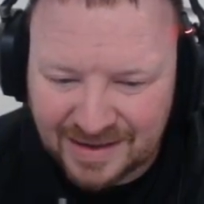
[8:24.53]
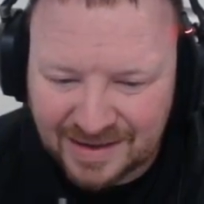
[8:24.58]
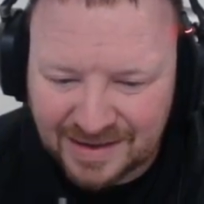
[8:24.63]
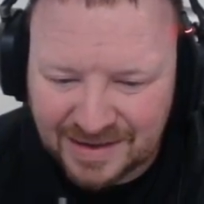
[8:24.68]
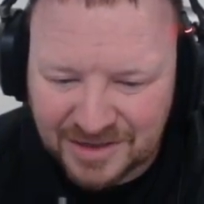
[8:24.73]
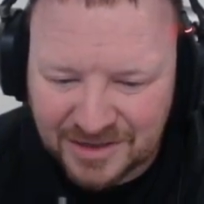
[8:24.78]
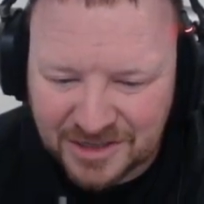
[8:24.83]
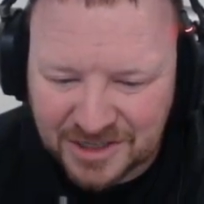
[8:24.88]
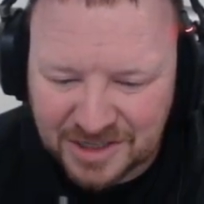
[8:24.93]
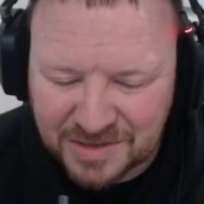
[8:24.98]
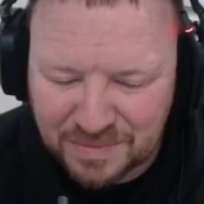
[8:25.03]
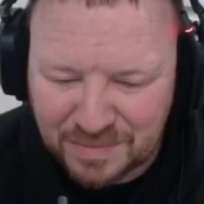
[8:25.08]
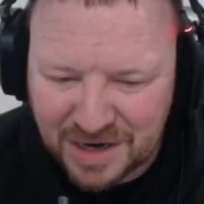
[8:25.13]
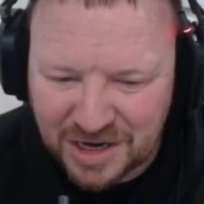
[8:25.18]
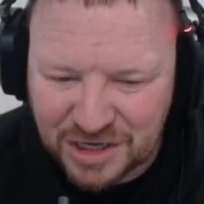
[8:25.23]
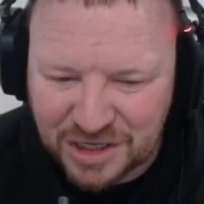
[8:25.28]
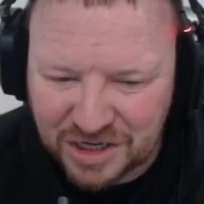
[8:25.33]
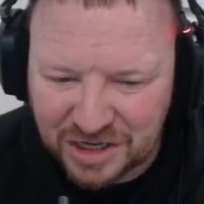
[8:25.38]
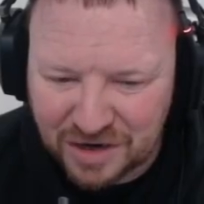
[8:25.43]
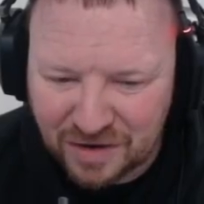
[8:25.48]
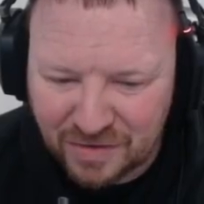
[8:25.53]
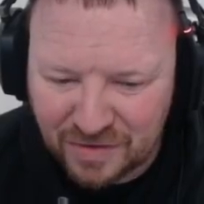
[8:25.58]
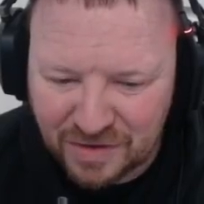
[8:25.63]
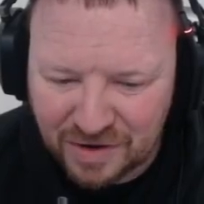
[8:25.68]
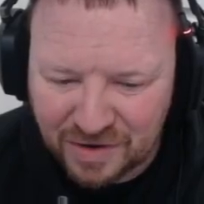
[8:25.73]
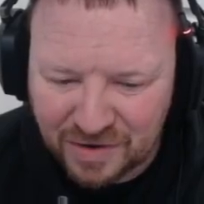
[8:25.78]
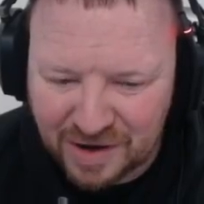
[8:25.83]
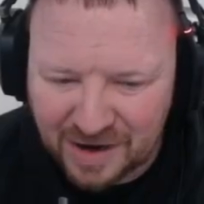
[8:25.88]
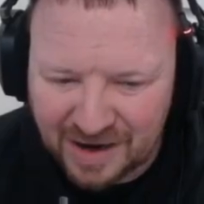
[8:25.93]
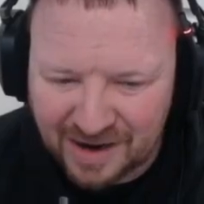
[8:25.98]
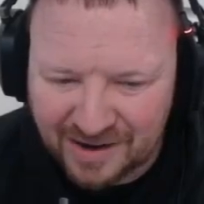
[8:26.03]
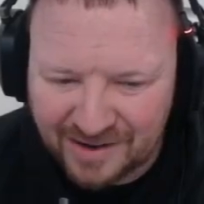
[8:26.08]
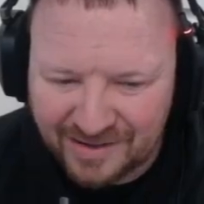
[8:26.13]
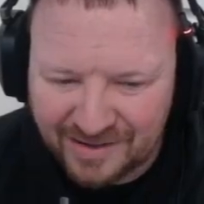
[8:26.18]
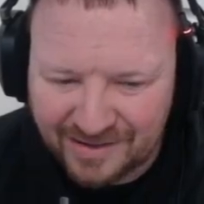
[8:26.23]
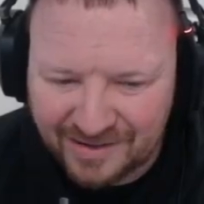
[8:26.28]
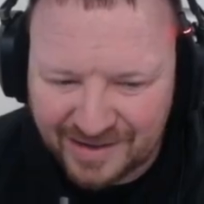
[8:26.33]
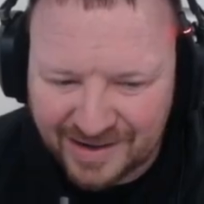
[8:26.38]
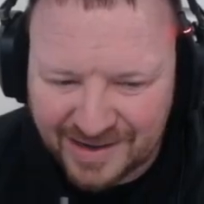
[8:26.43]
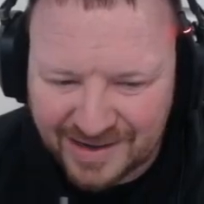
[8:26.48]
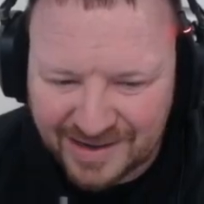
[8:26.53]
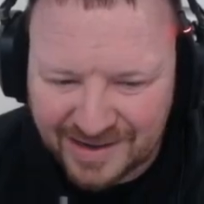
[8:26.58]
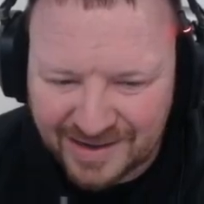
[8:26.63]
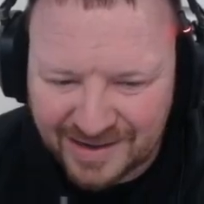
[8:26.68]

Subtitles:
Smashing on the ground.